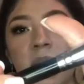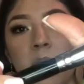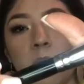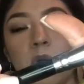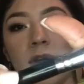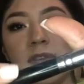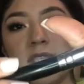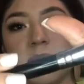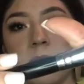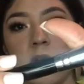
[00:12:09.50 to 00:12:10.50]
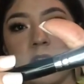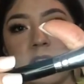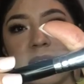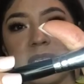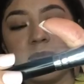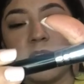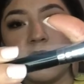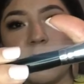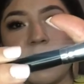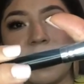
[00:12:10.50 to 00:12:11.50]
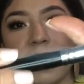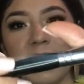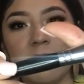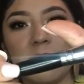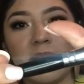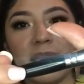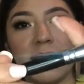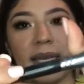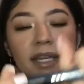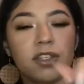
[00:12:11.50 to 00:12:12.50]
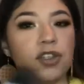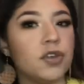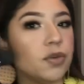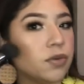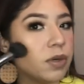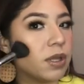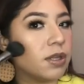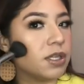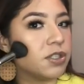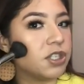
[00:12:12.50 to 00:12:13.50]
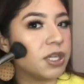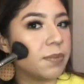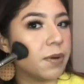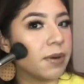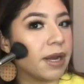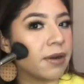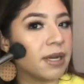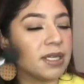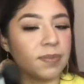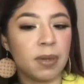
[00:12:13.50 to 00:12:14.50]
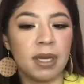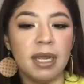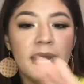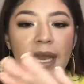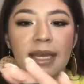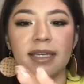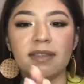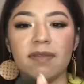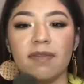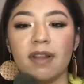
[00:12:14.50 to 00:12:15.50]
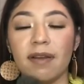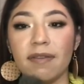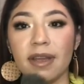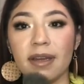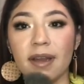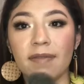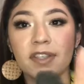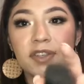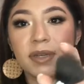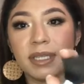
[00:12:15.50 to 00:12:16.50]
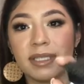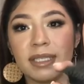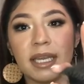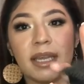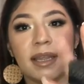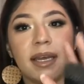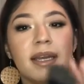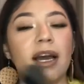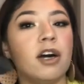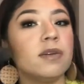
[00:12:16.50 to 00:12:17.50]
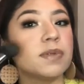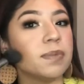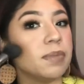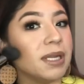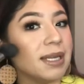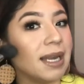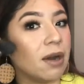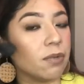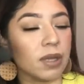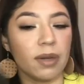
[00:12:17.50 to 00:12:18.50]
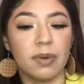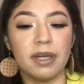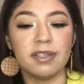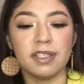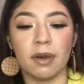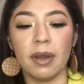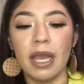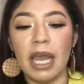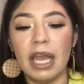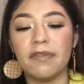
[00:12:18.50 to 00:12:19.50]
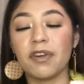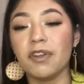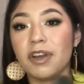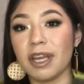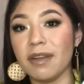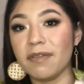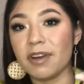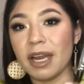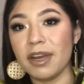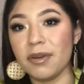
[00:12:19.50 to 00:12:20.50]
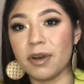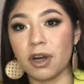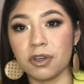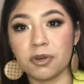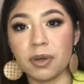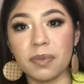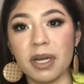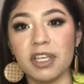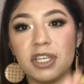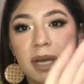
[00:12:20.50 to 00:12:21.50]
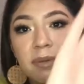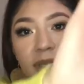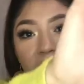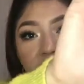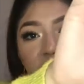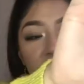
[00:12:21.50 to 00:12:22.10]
more of a smaller size brush, so it can kind of really get into these cheekbone areas, but it is fluffy enough, as you can see, that it helps blend it out really well. So if you're looking for a new contour brush, I would definitely check